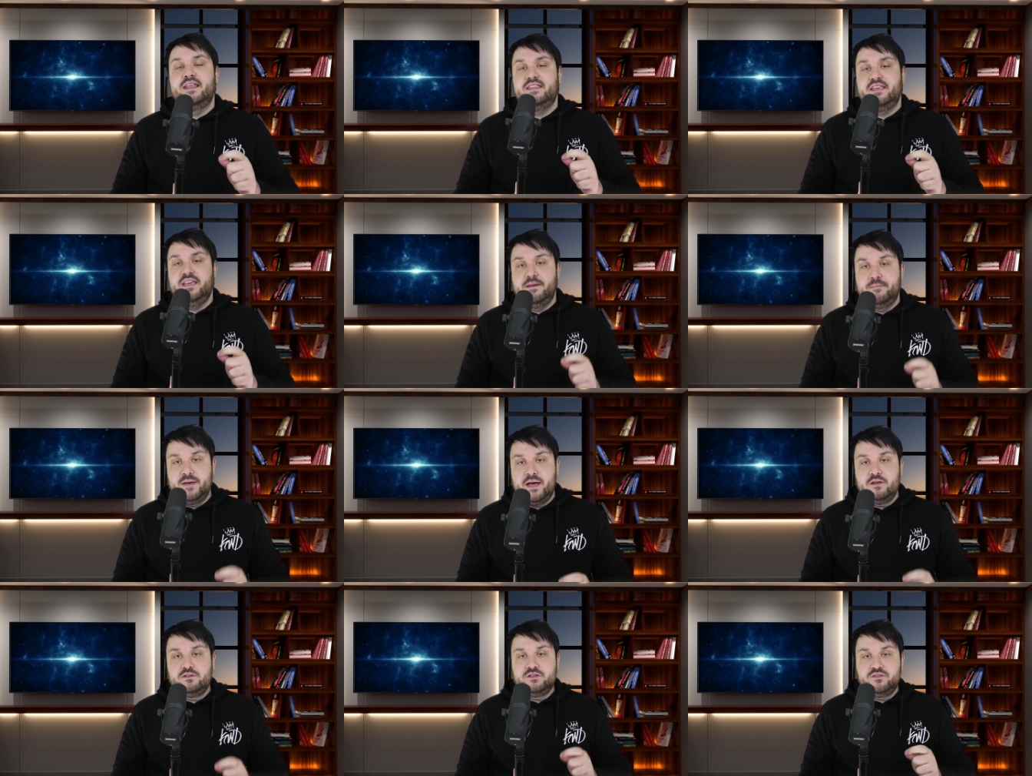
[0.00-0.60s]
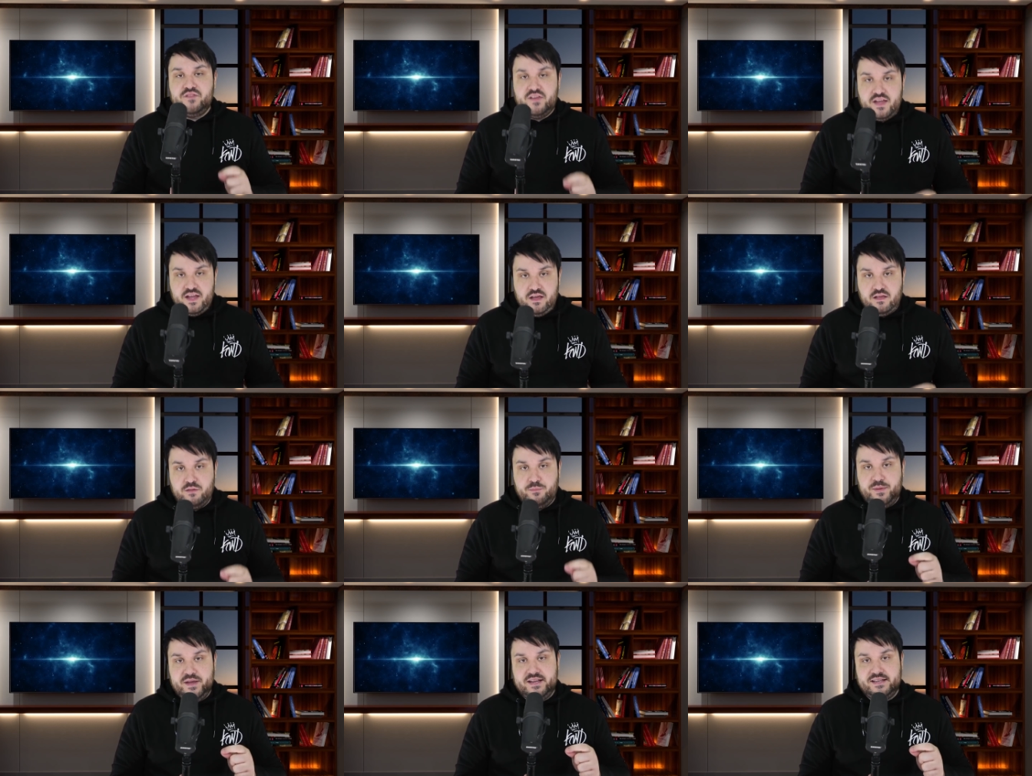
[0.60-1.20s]
the amount of
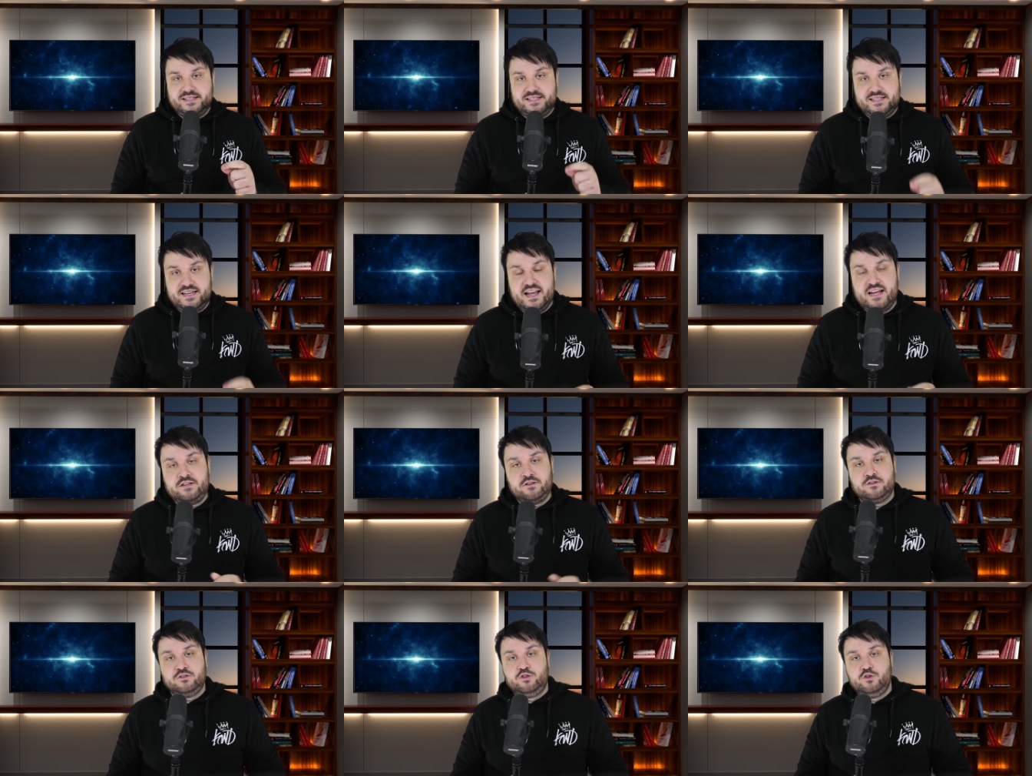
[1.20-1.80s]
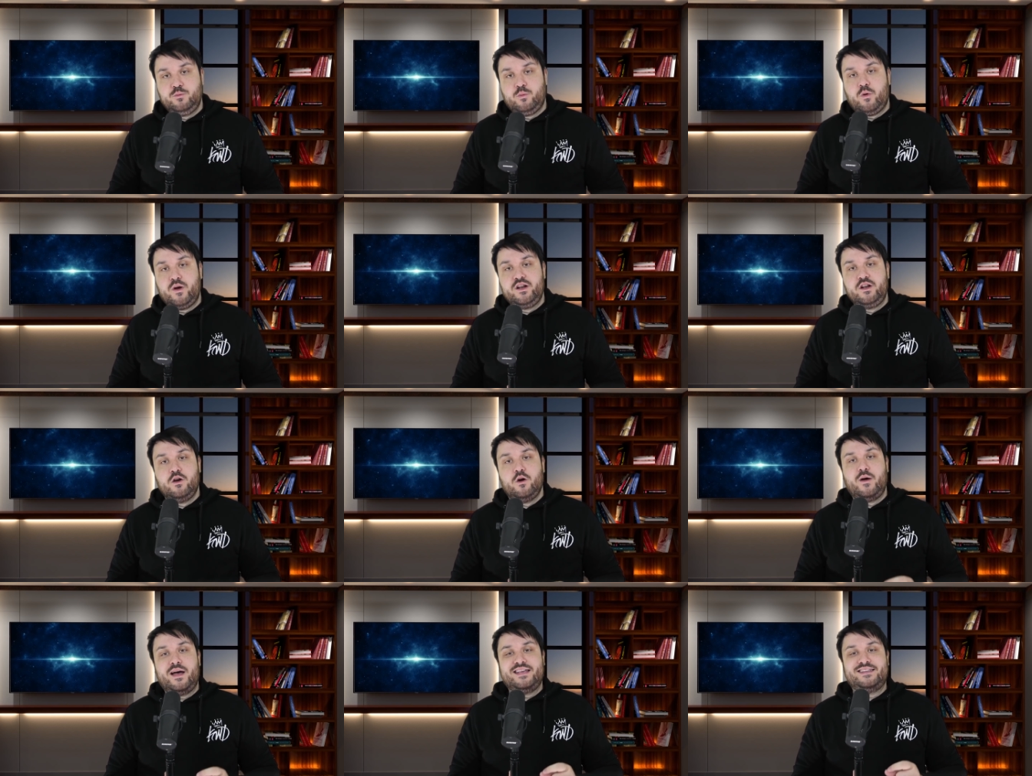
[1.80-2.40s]
ETH being staked on
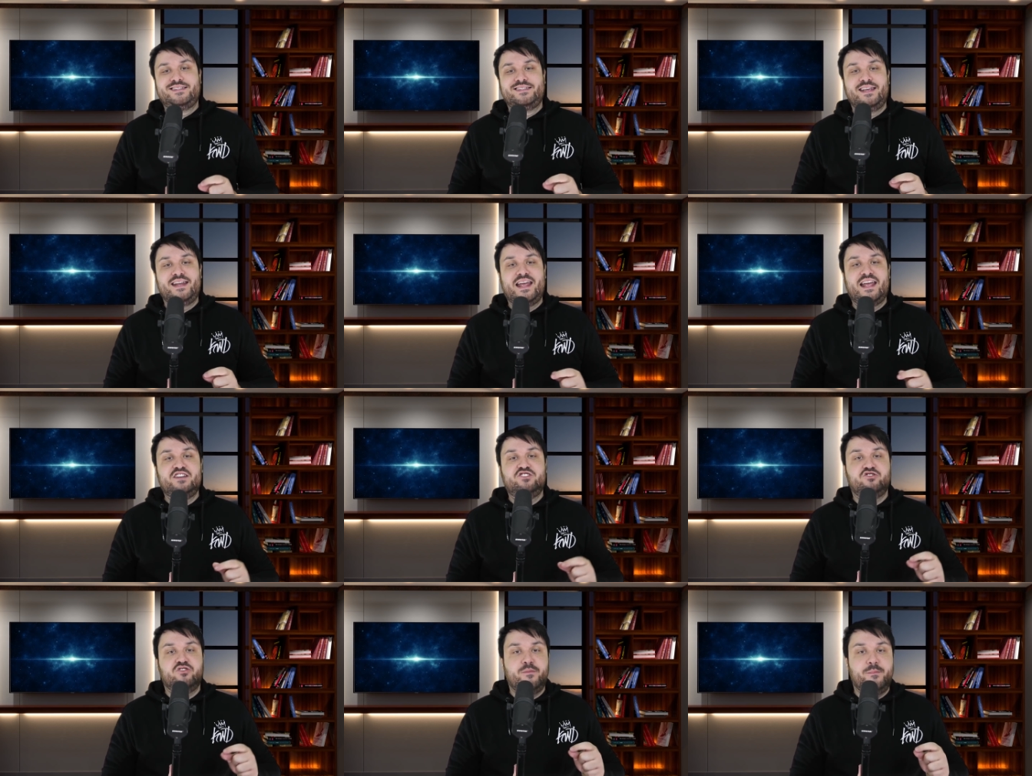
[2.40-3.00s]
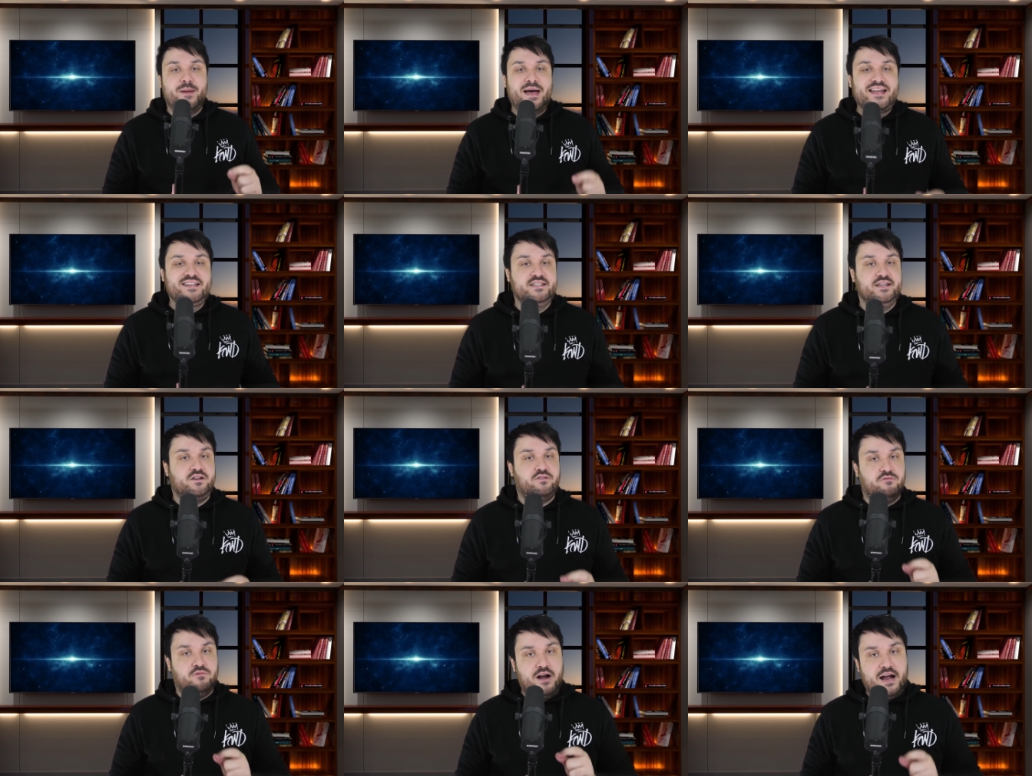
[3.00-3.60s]
2.0 has seen a
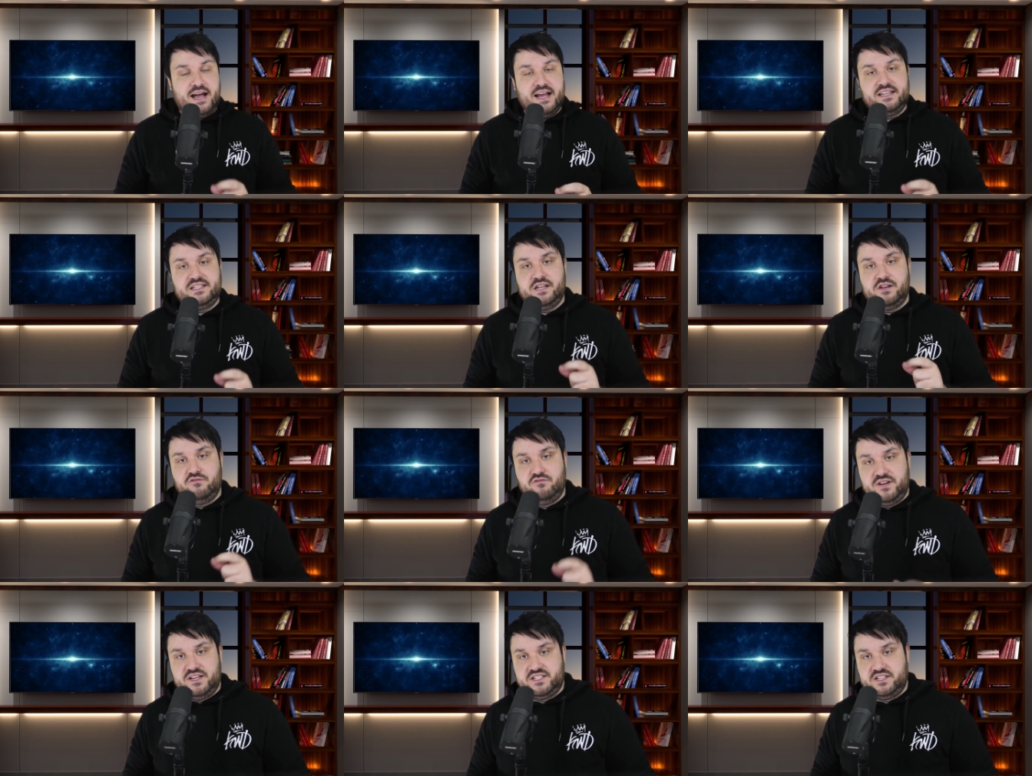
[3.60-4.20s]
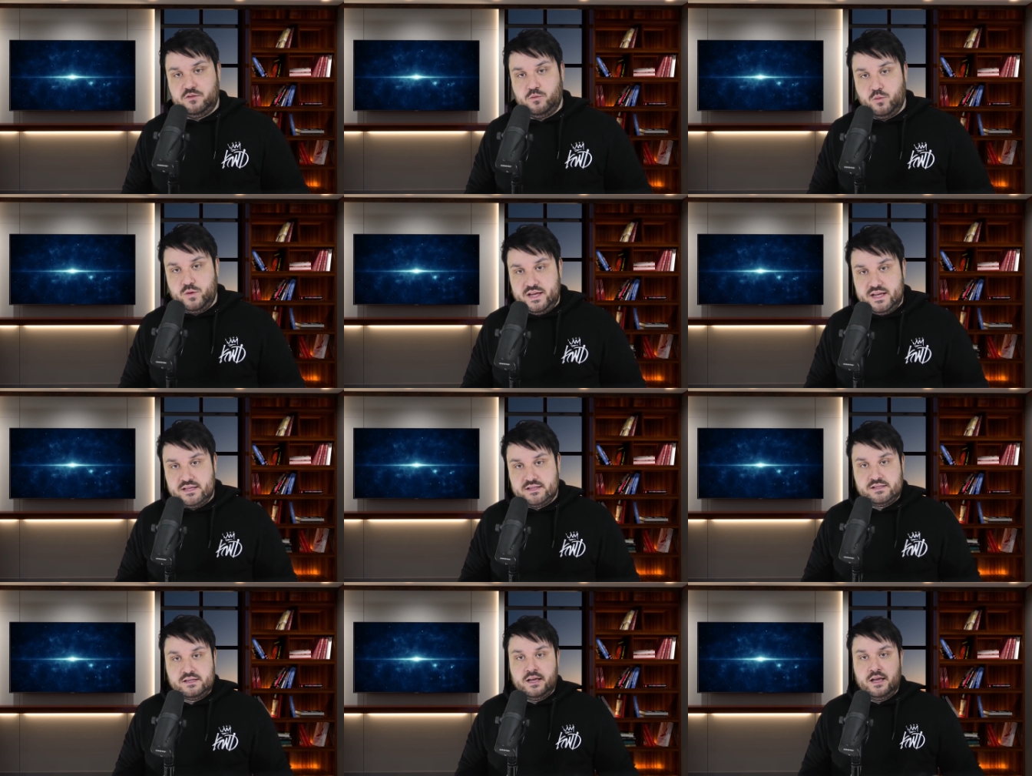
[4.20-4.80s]
dramatic rise in recent
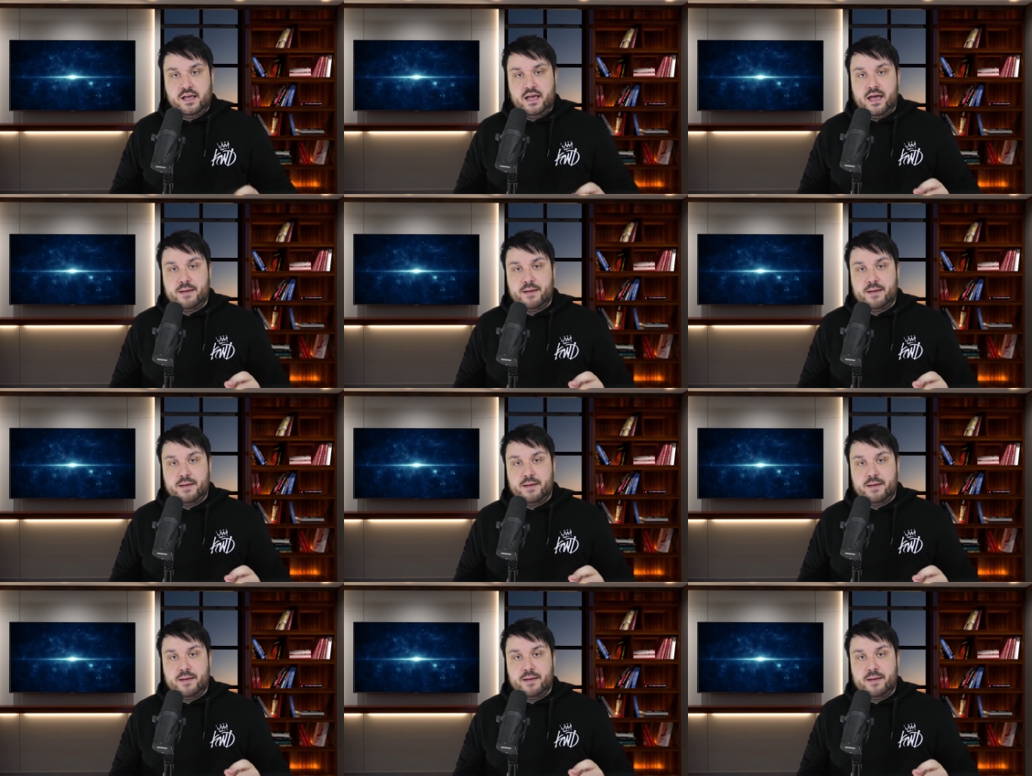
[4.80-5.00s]
weeks,